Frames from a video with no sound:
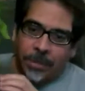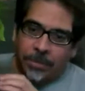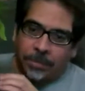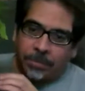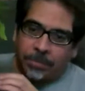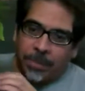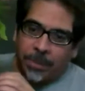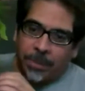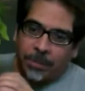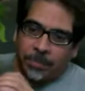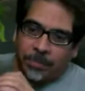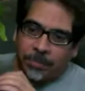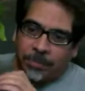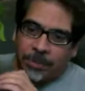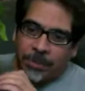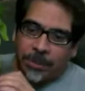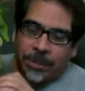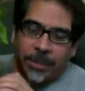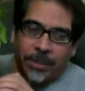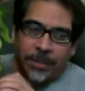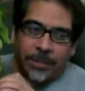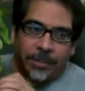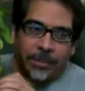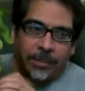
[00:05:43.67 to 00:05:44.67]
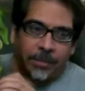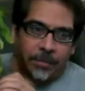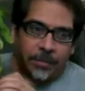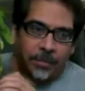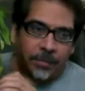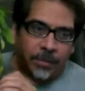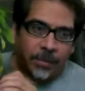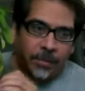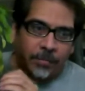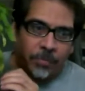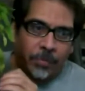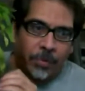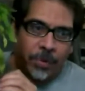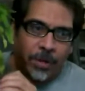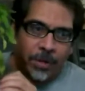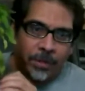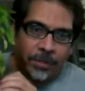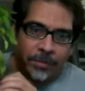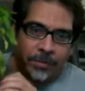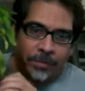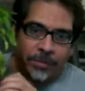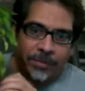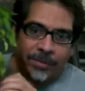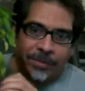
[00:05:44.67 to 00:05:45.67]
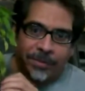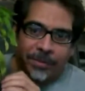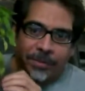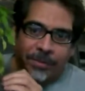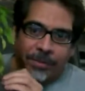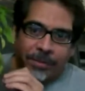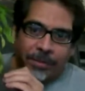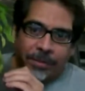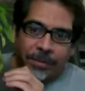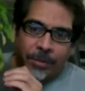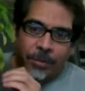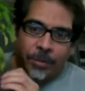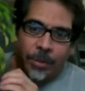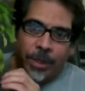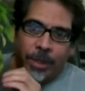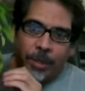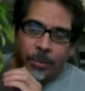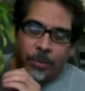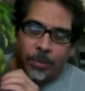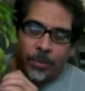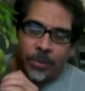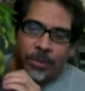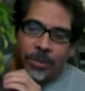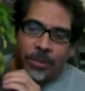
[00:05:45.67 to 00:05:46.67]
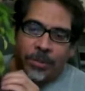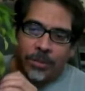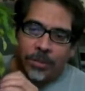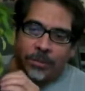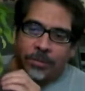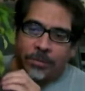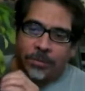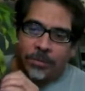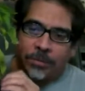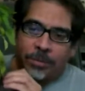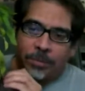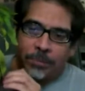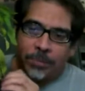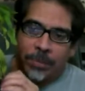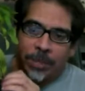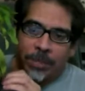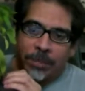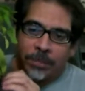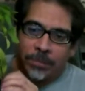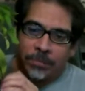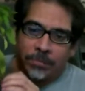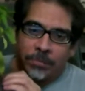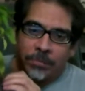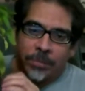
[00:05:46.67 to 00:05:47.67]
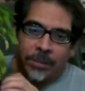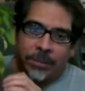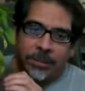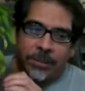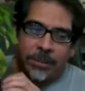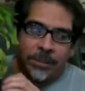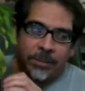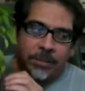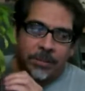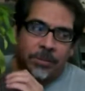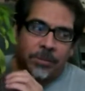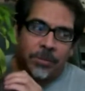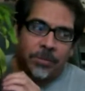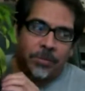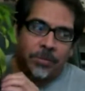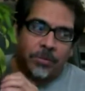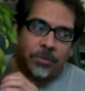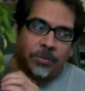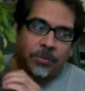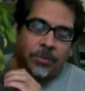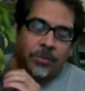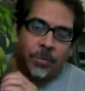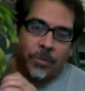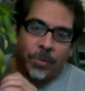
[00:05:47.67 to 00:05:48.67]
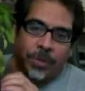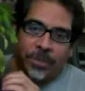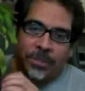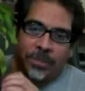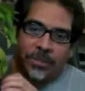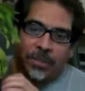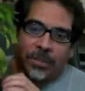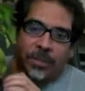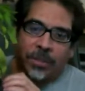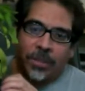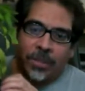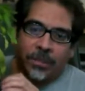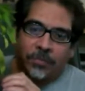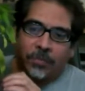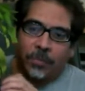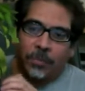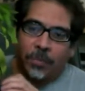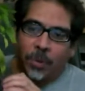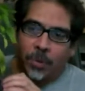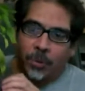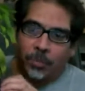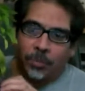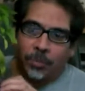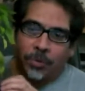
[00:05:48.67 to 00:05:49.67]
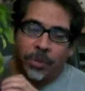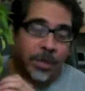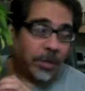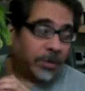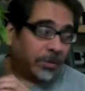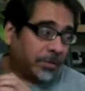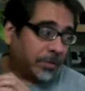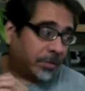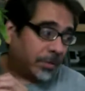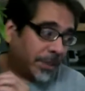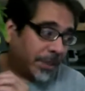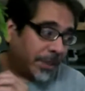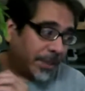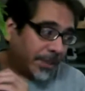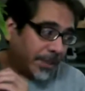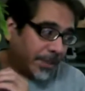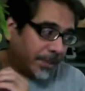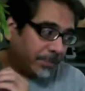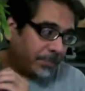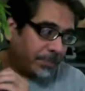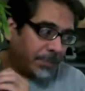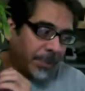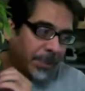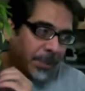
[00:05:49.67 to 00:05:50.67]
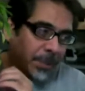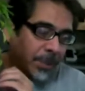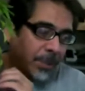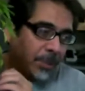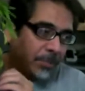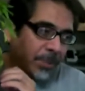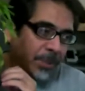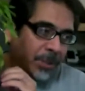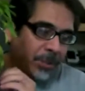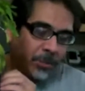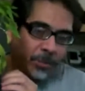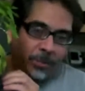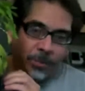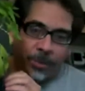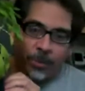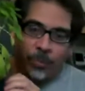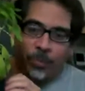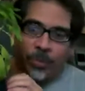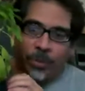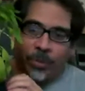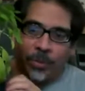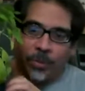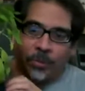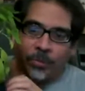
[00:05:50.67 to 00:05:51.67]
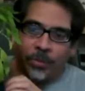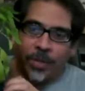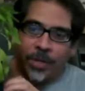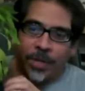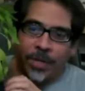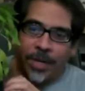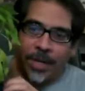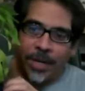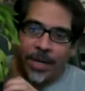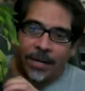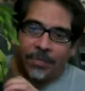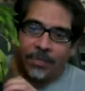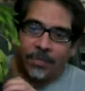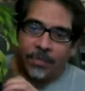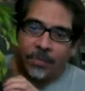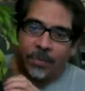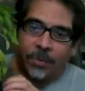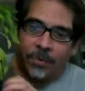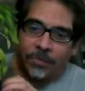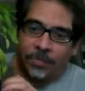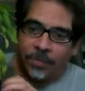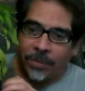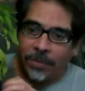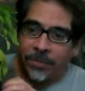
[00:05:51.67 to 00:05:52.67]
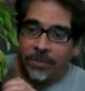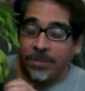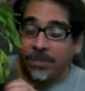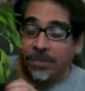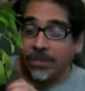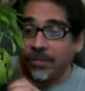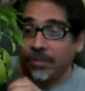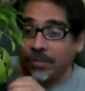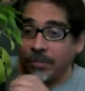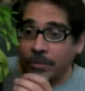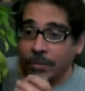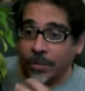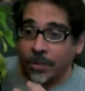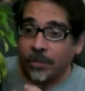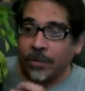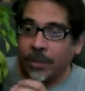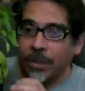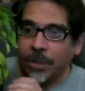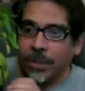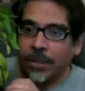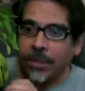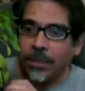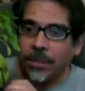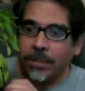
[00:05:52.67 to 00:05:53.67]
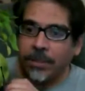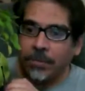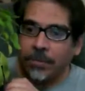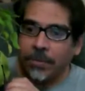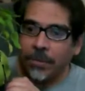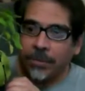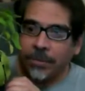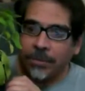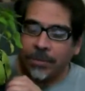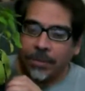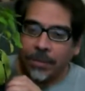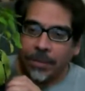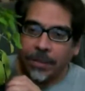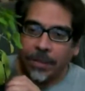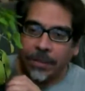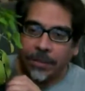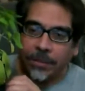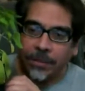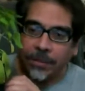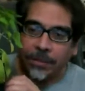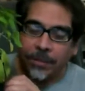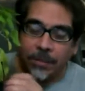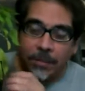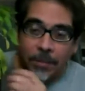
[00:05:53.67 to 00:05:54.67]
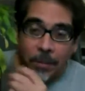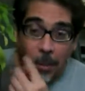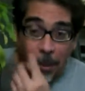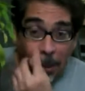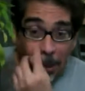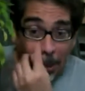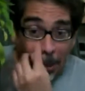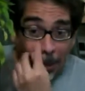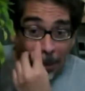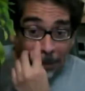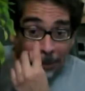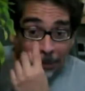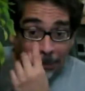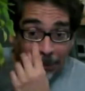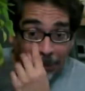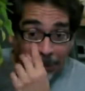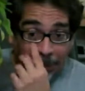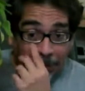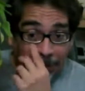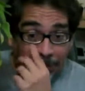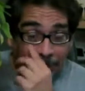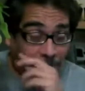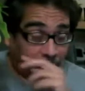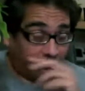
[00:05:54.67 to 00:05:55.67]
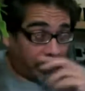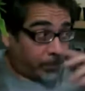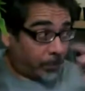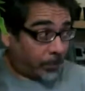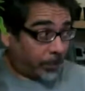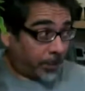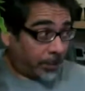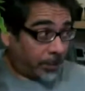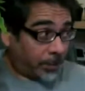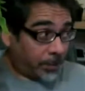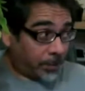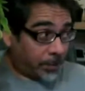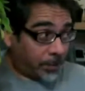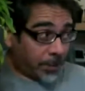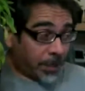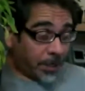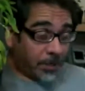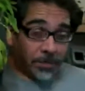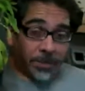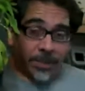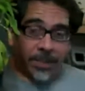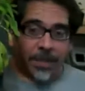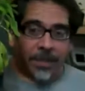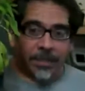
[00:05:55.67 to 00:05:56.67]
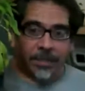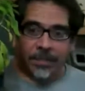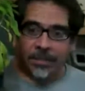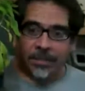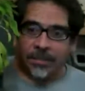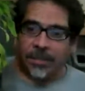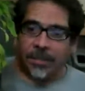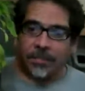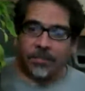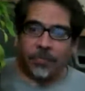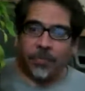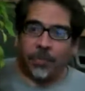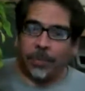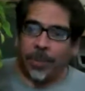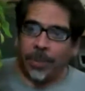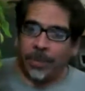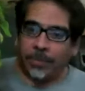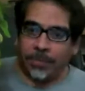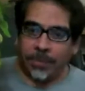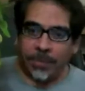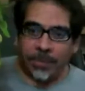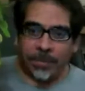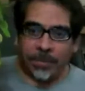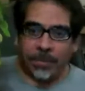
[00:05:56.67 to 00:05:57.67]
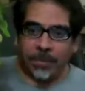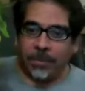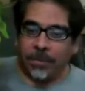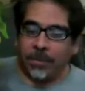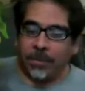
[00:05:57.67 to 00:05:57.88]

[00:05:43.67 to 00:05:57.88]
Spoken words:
people say, or have read, they don't really need direct sunlight for multiple hours a day, but the only windows I have are north facing, so I don't get any direct sunlight because of the way the shadows cast, except for maybe